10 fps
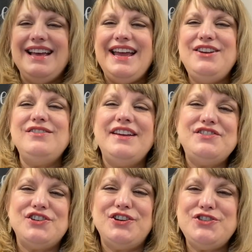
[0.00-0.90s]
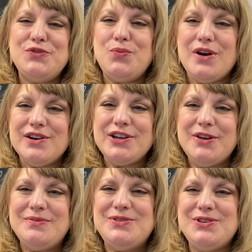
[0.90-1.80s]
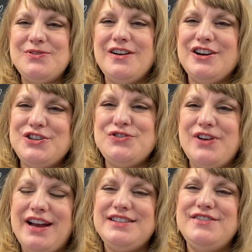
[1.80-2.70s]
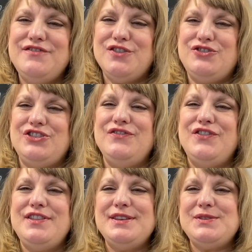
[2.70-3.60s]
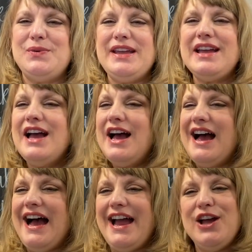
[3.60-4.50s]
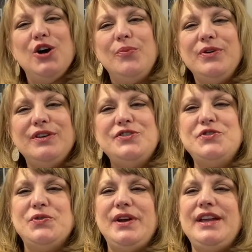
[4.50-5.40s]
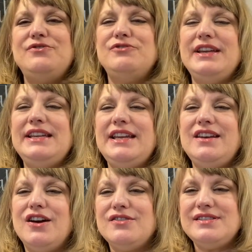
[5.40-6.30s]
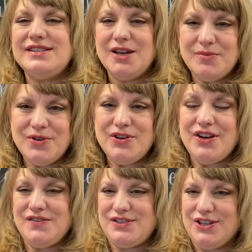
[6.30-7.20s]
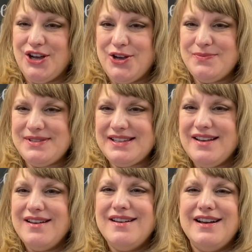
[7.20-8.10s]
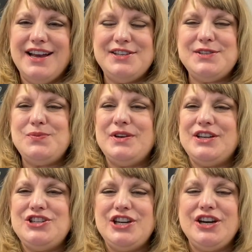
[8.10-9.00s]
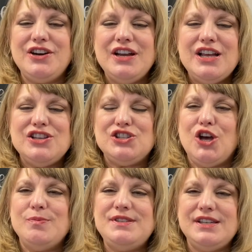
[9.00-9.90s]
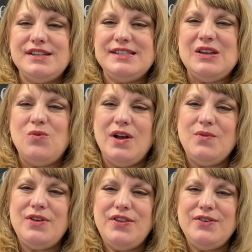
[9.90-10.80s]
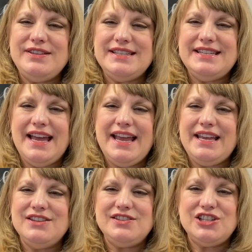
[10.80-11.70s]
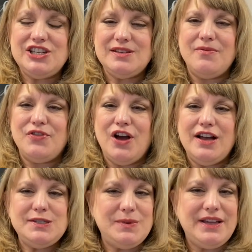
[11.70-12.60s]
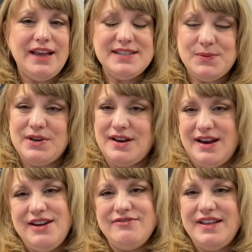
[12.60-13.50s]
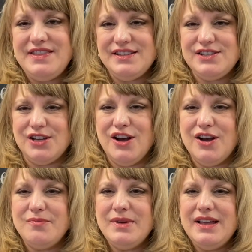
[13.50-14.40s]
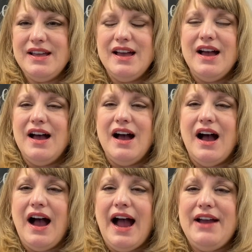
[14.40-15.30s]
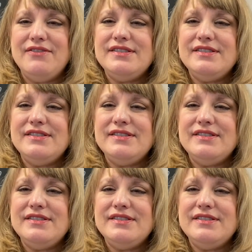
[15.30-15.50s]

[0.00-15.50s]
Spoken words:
Hey, New Life Church, welcome to our TRAC devotion for this week. I hope you're enjoying reading our Summer of Psalms. I just want to share Psalm 61 with you today and just some thoughts, because when I read this psalm, I